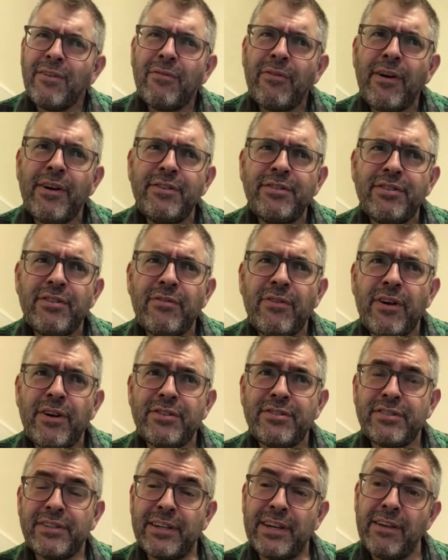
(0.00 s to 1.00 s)
vice
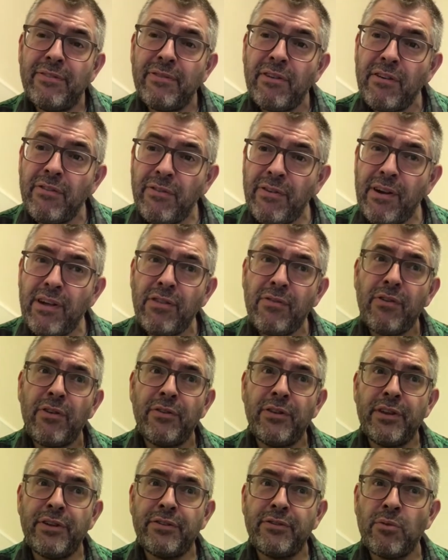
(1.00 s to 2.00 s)
versa, if our
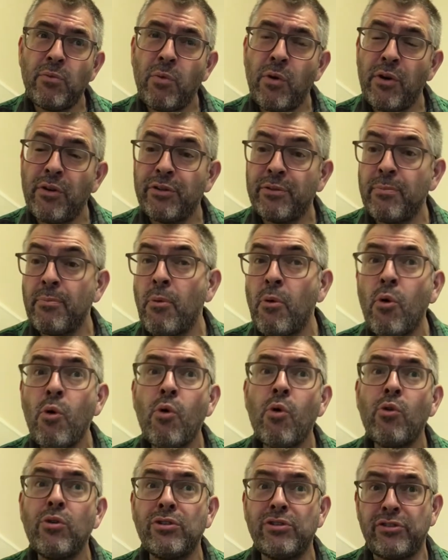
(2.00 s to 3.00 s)
faithfulness was
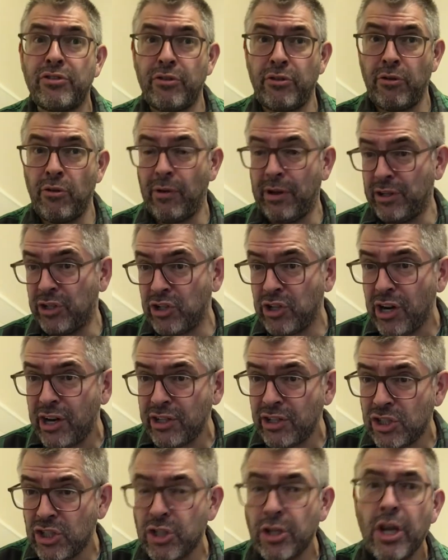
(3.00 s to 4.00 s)
more to a
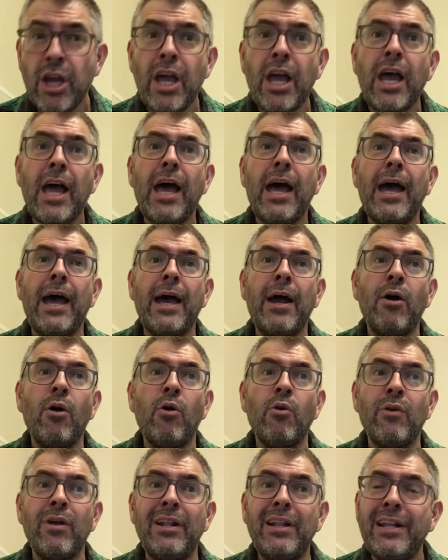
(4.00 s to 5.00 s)
church
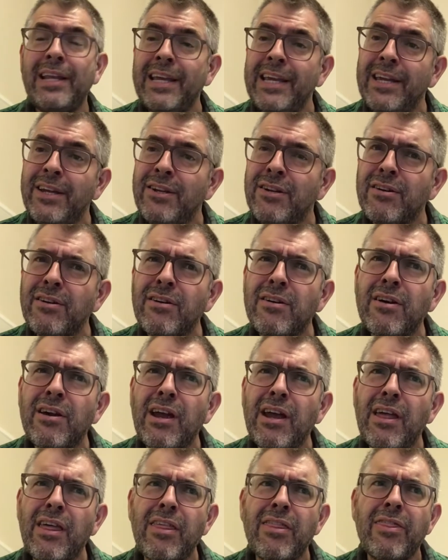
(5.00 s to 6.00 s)
or a
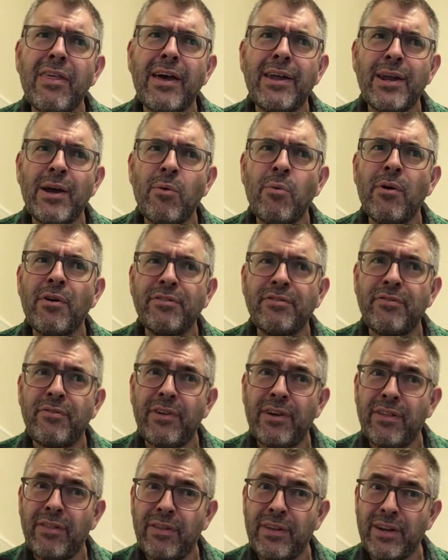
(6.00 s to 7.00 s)
leader than it was
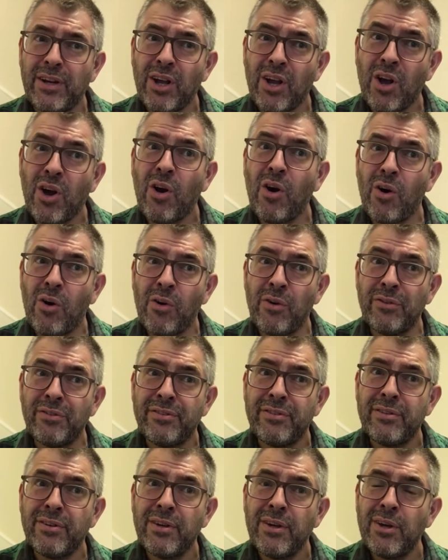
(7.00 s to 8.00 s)
faith in God,
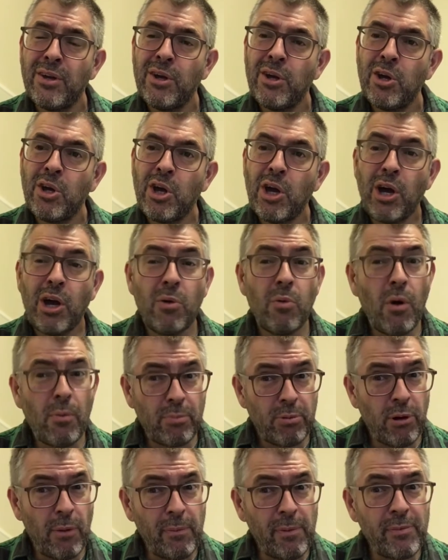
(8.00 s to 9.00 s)
what
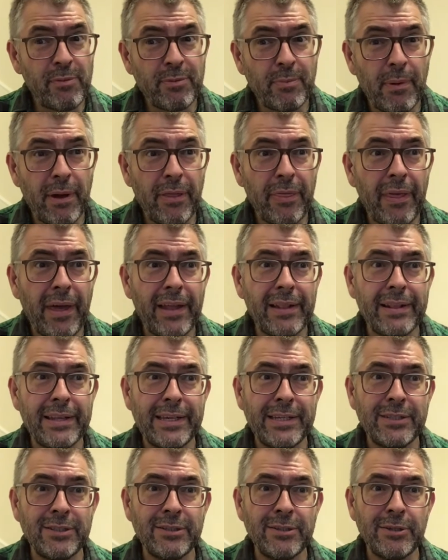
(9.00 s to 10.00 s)
problems might that
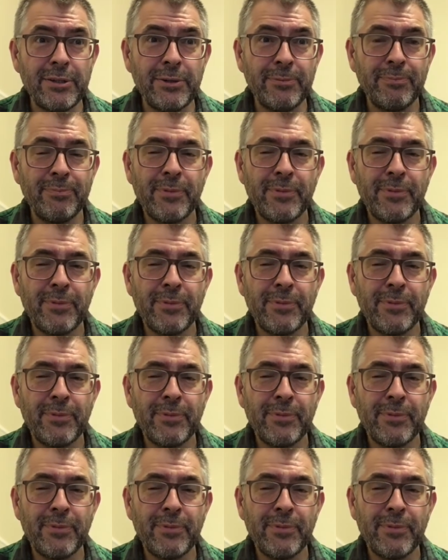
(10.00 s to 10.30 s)
lead to?